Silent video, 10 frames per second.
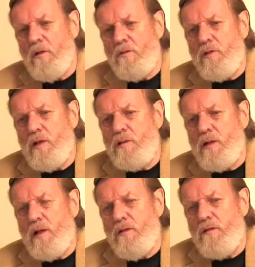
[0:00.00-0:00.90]
trends
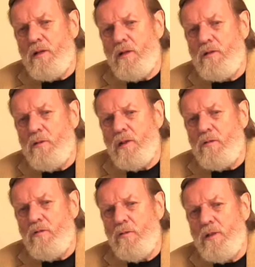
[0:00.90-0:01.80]
that I haven't talked about
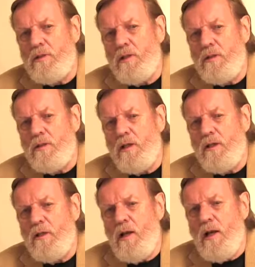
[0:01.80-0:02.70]
too much is that